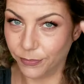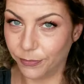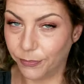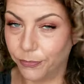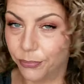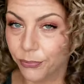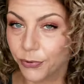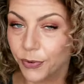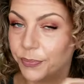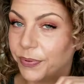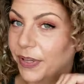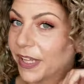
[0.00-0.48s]

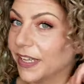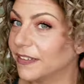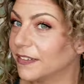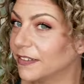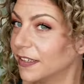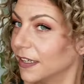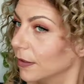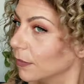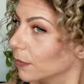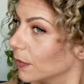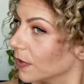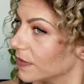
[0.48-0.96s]
replace
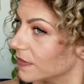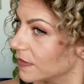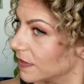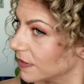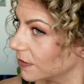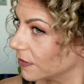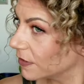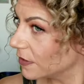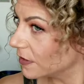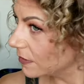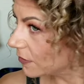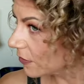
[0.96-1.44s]
it once
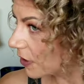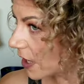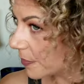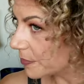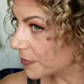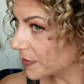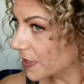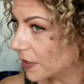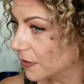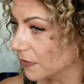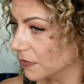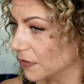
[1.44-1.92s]
it
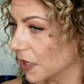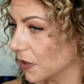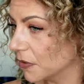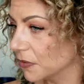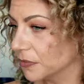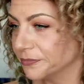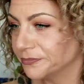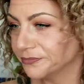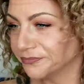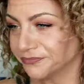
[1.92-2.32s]
craps out? No.